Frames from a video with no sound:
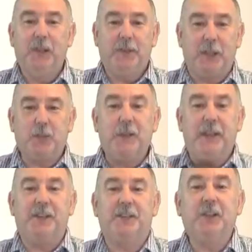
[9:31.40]
That's where
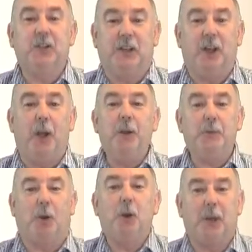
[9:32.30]
the eccentric
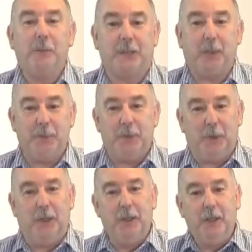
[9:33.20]
loading programs come into
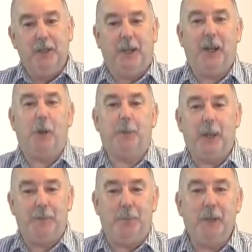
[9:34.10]
it. They help
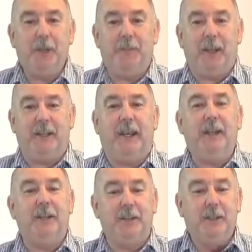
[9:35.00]
that ability of that
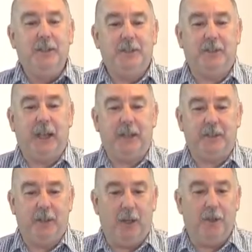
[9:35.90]
tendon to take
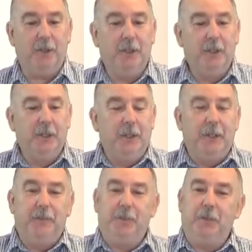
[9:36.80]
the load.
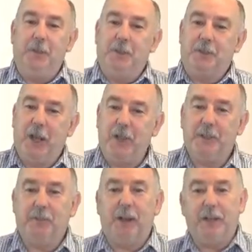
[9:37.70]
If you change
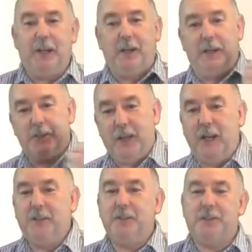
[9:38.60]
the running technique,
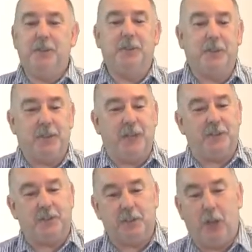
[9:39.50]
change the shoes, it's that
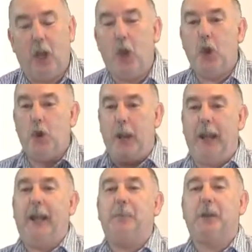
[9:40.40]
slow
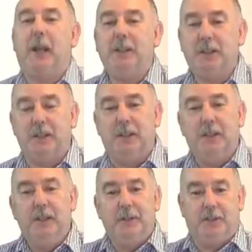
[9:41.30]
adaptation
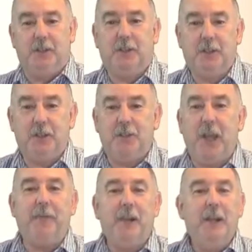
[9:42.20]
that the tissues
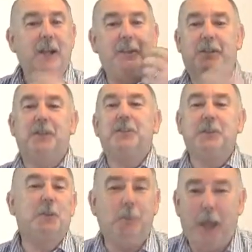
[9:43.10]
have. And the
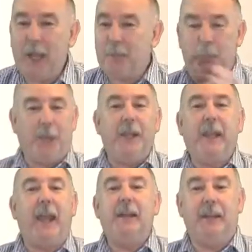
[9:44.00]
tissues are remarkable. They
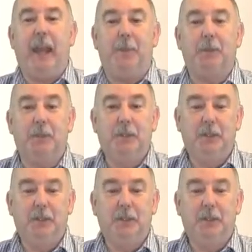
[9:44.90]
can adapt.